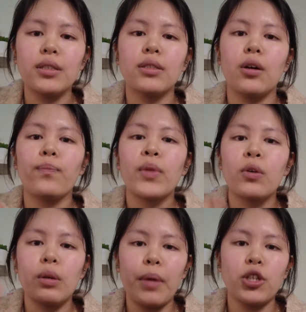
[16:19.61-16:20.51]
So
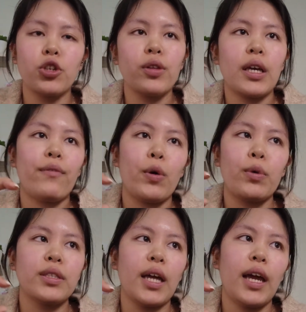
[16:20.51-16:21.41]
we made sure like if it
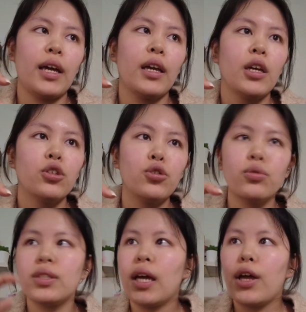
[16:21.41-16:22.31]
was a
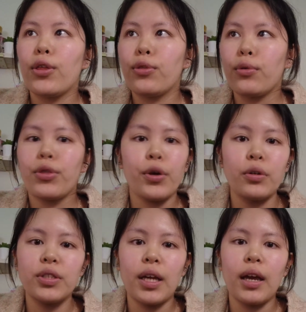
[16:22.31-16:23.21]
Tuesday through
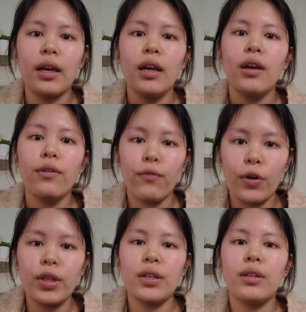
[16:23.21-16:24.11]
Thursday,
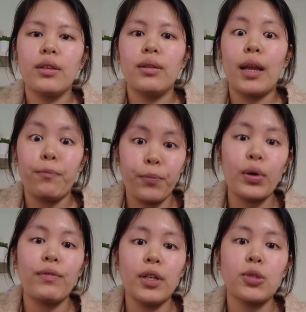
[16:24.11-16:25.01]
for the
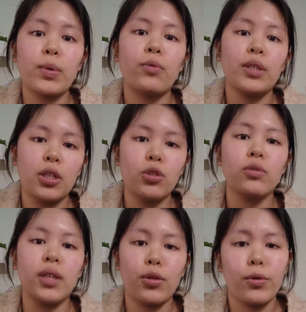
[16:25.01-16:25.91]
previous week we did
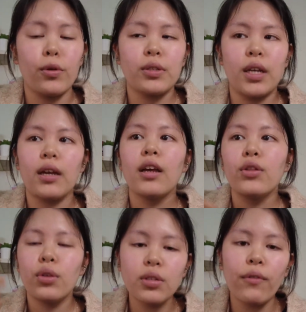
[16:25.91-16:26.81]
Tuesday through Thursday.
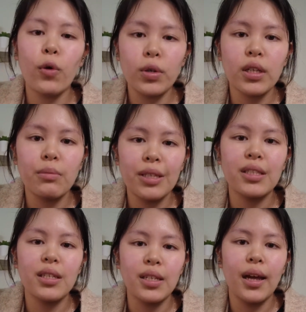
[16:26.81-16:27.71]
There's of course going to be
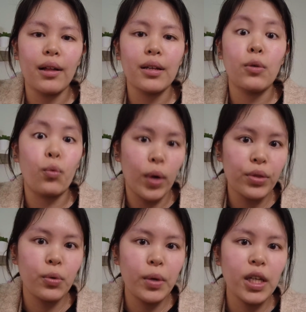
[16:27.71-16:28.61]
seasonality with
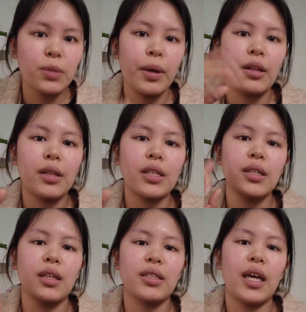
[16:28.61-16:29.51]
the weeks, but at least
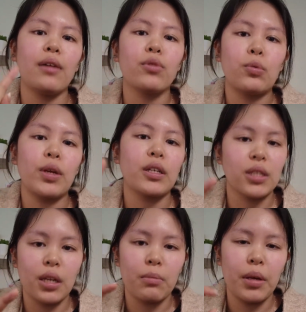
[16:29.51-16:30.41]
like day of the week is
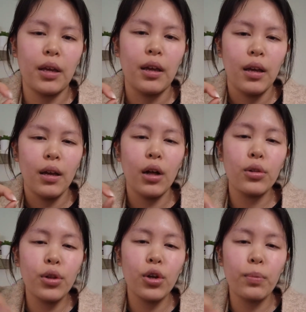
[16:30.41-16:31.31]
going to be a
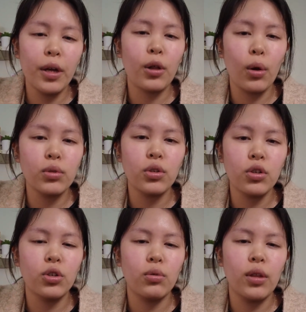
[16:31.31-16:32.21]
little bit closer
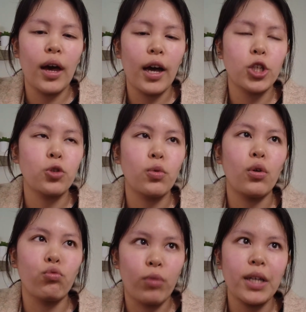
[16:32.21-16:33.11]
to the
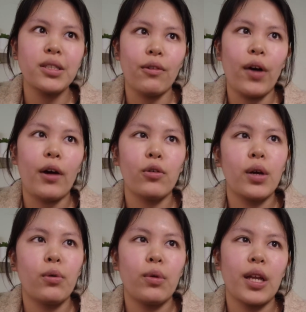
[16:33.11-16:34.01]
actual rates of how
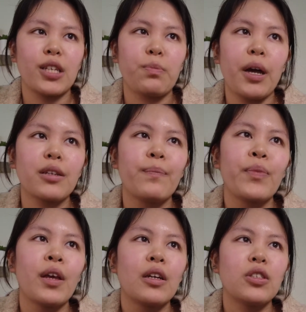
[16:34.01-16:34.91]
it would expect.
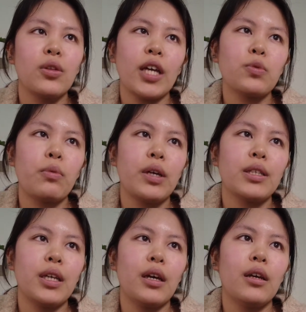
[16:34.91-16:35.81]
So that's what we
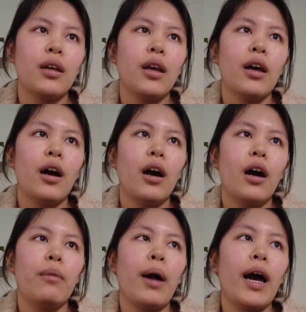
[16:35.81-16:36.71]
did.
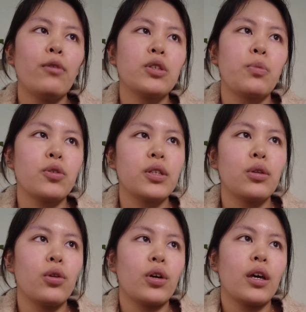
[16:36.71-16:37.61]
I was mostly
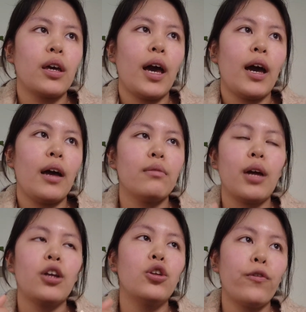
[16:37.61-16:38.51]
looking at,
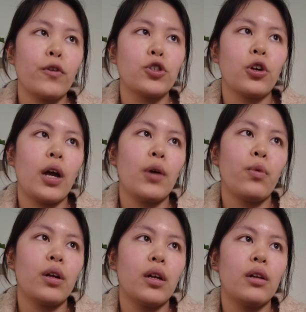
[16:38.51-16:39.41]
I knew for sure I
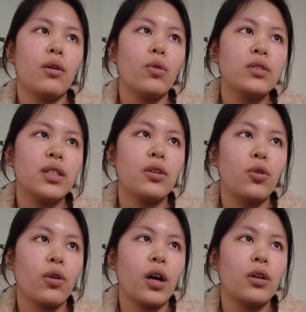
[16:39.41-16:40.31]
wanted Onsen
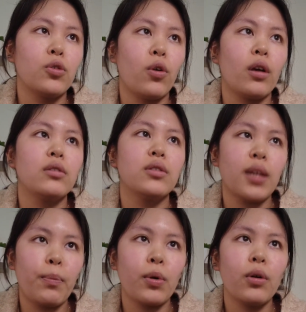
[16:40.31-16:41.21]
Ryokan Yuen
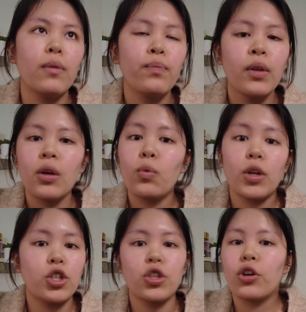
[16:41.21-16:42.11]
Sapporo,
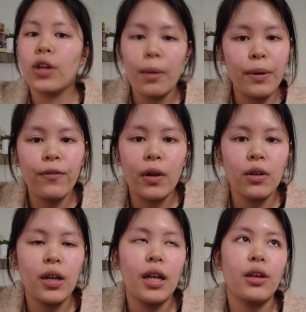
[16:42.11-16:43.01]
which could not be found
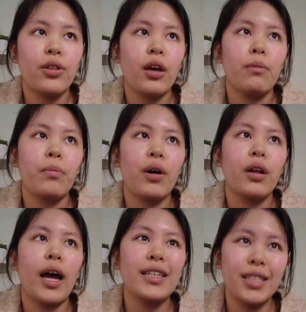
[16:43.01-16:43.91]
on anything, but
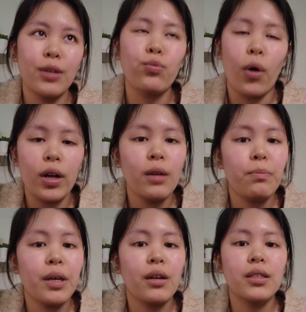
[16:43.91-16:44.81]
I did want it
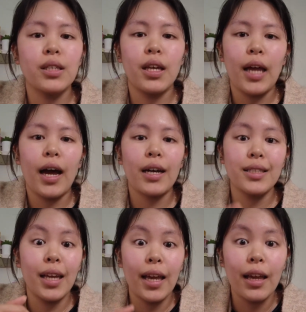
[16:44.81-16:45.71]
because it has
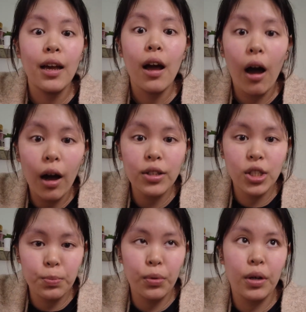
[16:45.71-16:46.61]
a hot
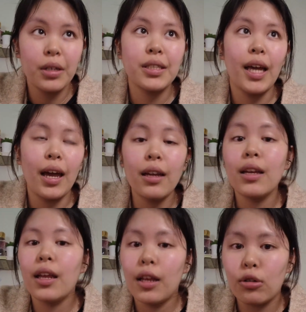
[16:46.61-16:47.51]
springs and
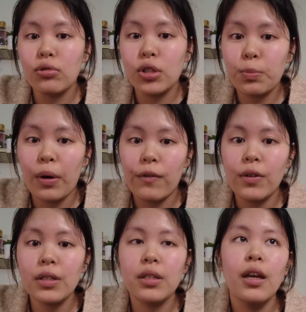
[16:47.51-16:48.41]
it includes
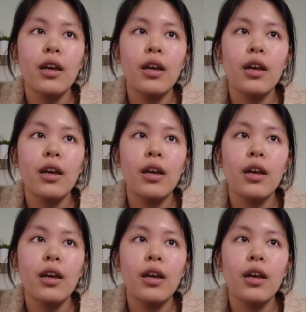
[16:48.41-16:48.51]
breakfast.